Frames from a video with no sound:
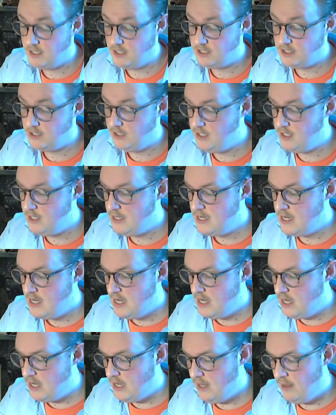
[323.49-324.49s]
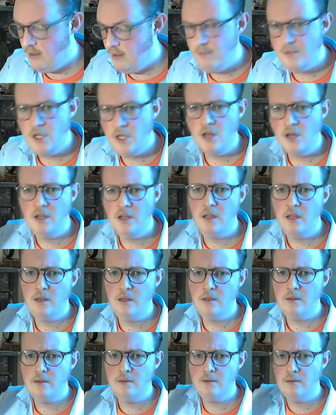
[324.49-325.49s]
Actually, I'm
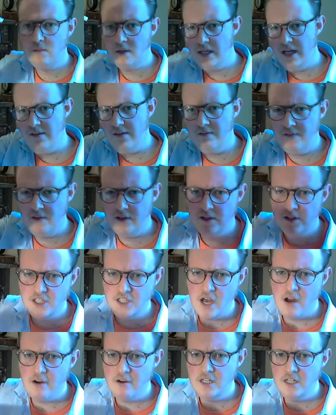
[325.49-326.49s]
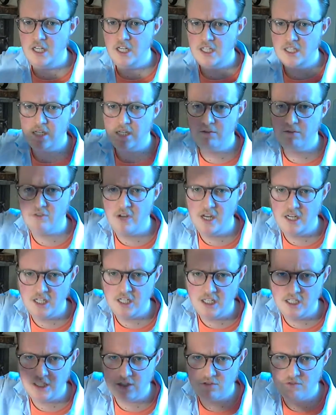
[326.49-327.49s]
gonna give the Tara nicotine
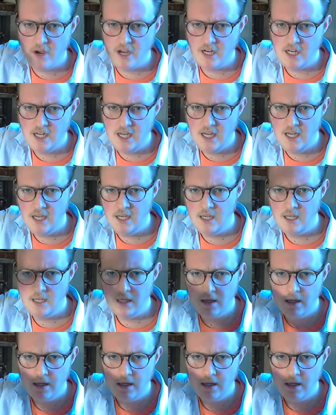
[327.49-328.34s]
ratings right here.